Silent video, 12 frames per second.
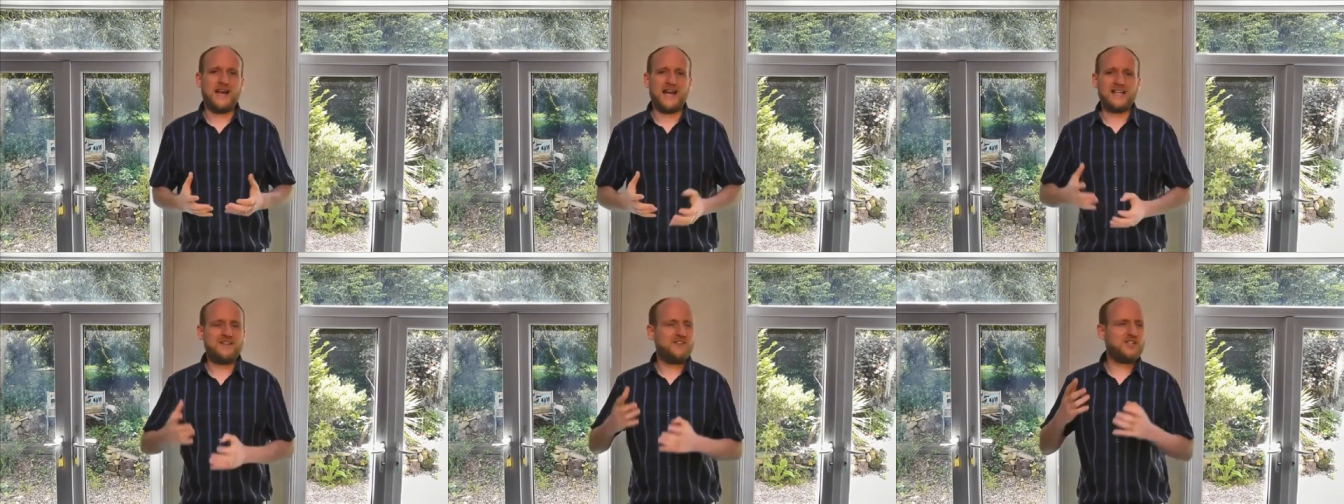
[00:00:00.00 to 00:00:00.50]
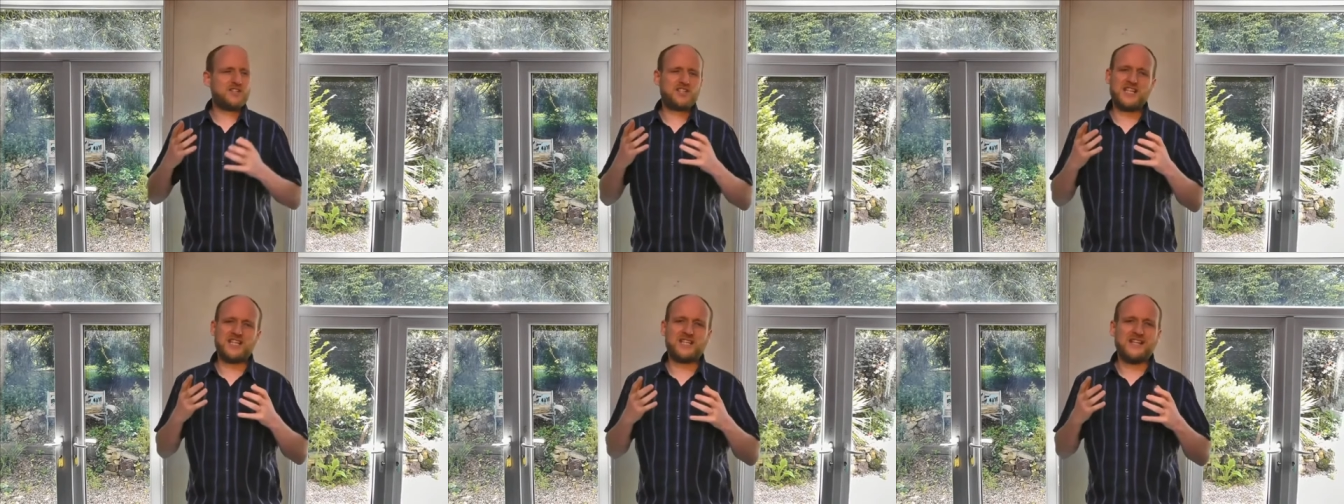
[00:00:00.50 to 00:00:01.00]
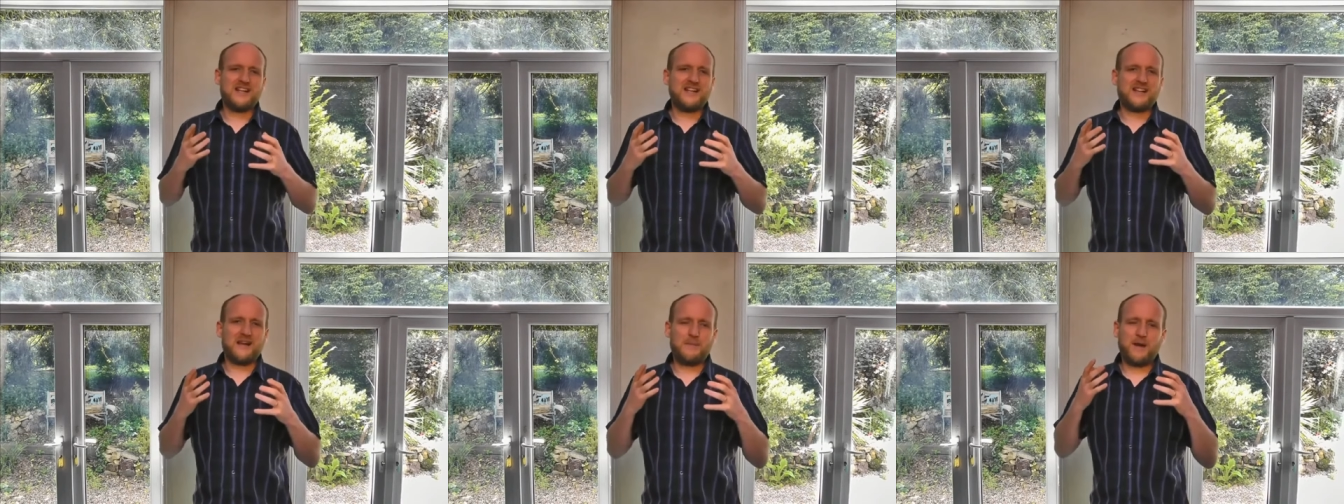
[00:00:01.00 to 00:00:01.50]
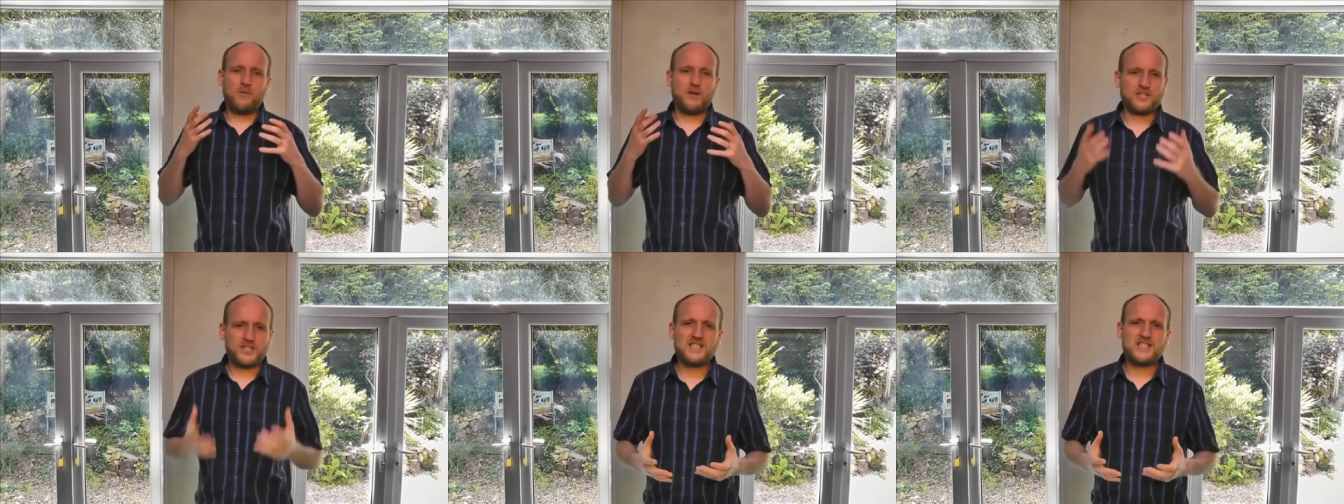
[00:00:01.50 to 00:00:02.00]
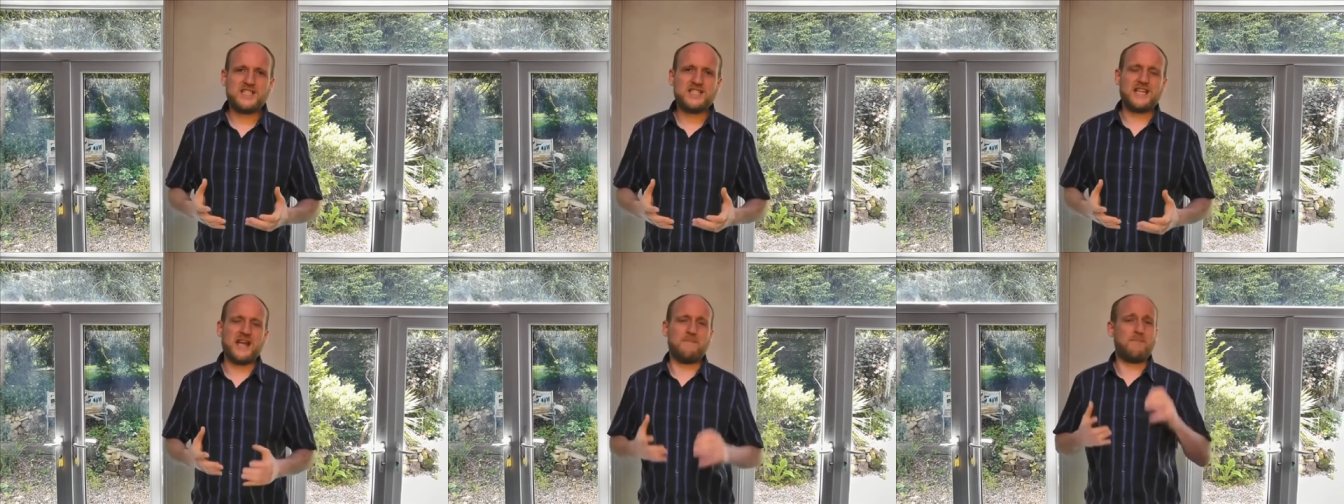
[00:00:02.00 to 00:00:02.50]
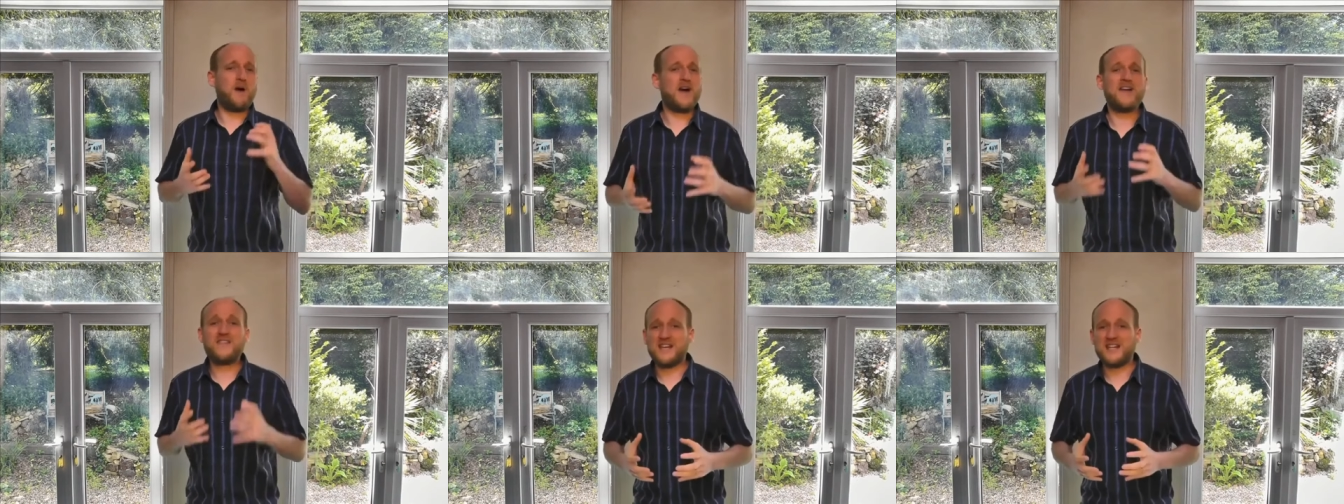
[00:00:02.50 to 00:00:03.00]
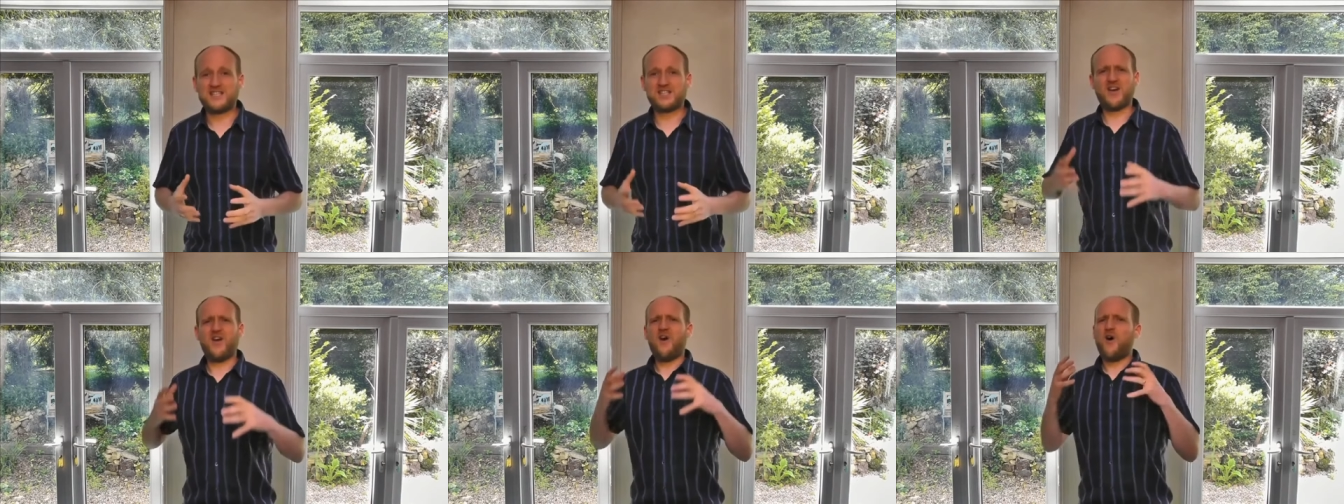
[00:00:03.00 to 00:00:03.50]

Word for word: And if you just think about what Jesus said, by this